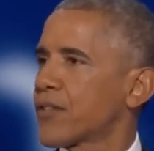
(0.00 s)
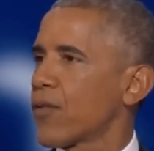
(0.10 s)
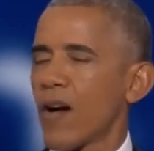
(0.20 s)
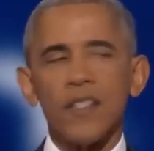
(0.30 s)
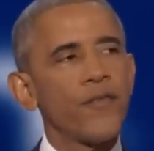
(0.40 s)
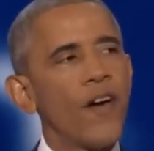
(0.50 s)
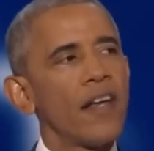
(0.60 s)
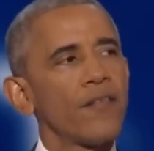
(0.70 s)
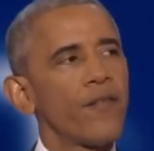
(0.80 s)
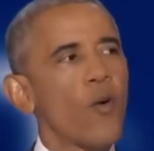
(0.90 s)
the strongest
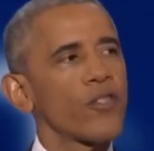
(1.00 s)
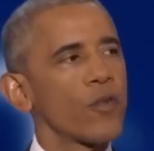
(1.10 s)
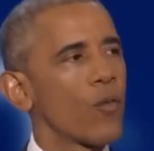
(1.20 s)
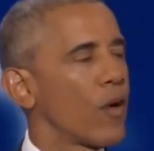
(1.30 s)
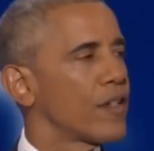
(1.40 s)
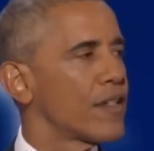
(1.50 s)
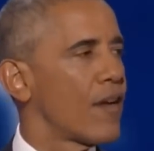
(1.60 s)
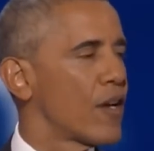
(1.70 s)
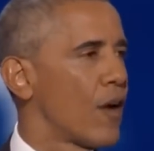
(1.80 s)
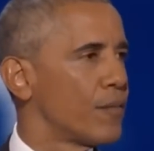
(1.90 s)
fighting force the world has
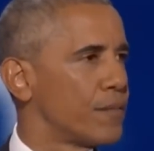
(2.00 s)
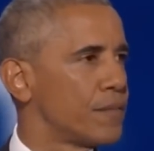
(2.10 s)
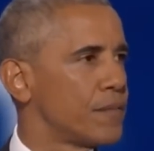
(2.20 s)
ever known.